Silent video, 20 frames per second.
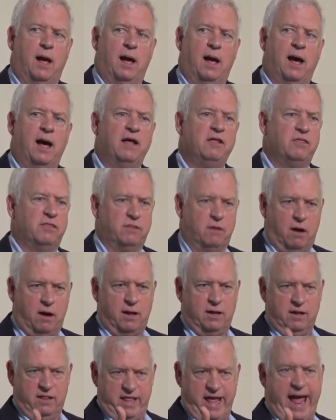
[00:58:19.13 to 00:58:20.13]
I
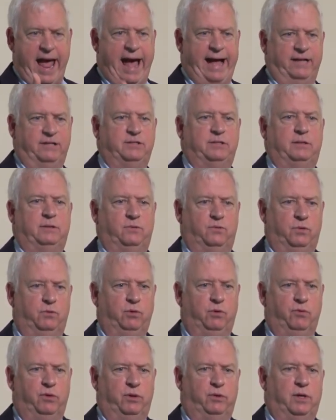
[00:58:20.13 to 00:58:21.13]
thought that when
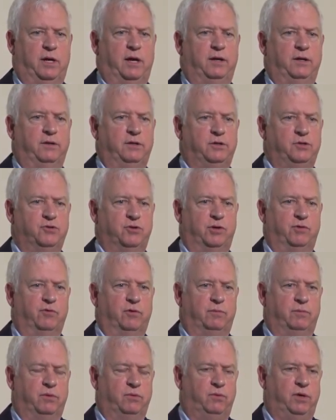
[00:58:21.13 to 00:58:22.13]
we got in the jury
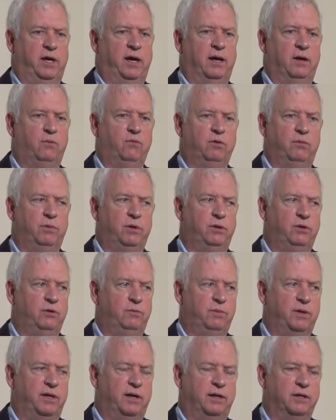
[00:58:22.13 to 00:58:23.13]
room, but we had a woman
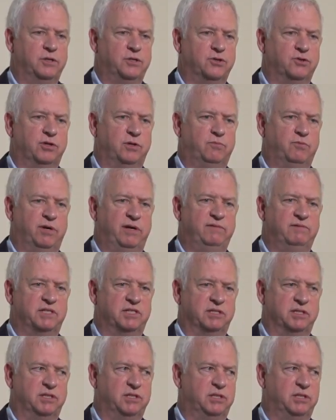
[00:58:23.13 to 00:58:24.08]
who'd been on a jury previously.